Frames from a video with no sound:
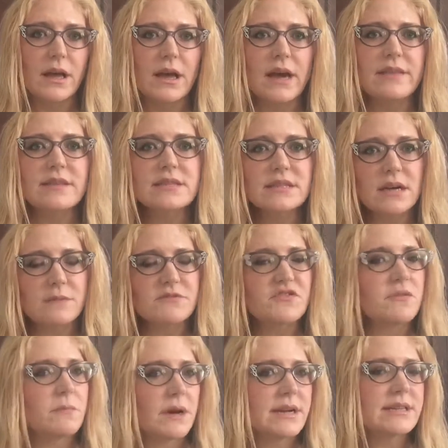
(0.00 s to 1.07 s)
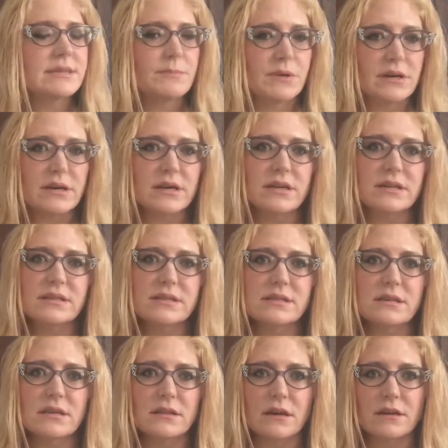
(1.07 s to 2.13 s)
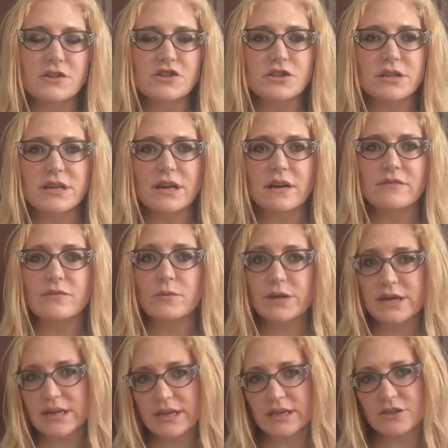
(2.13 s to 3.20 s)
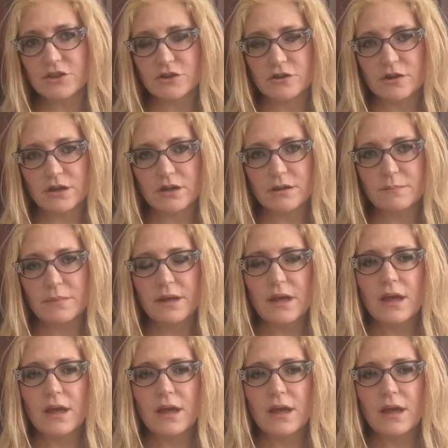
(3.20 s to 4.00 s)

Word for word: and this comes from my experience largely of reading in Europe,